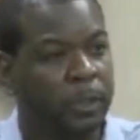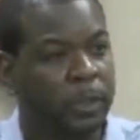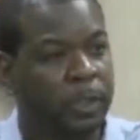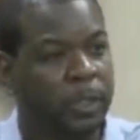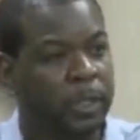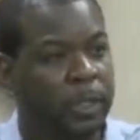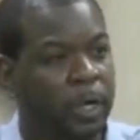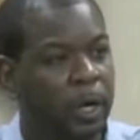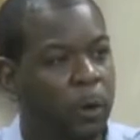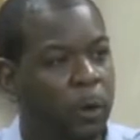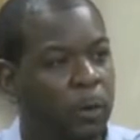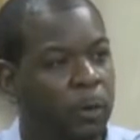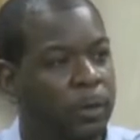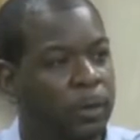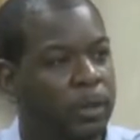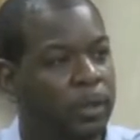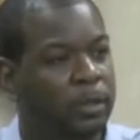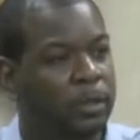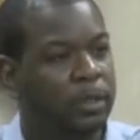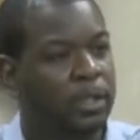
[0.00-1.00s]
You know,
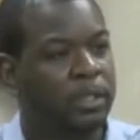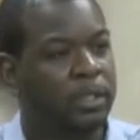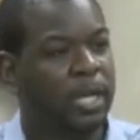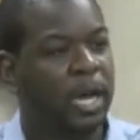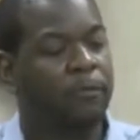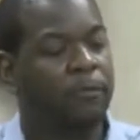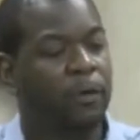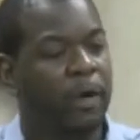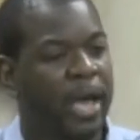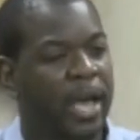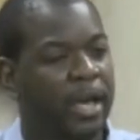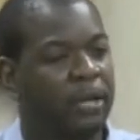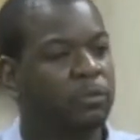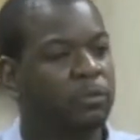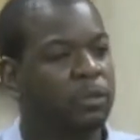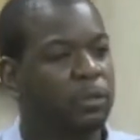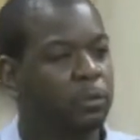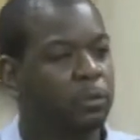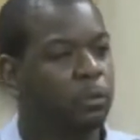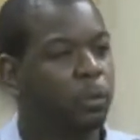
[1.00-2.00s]
the devil has
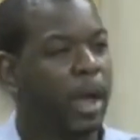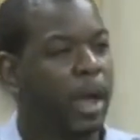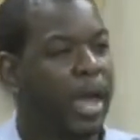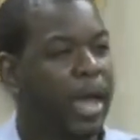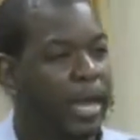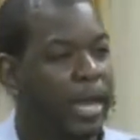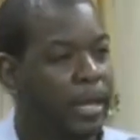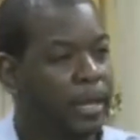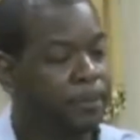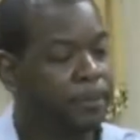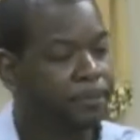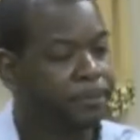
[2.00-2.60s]
this way,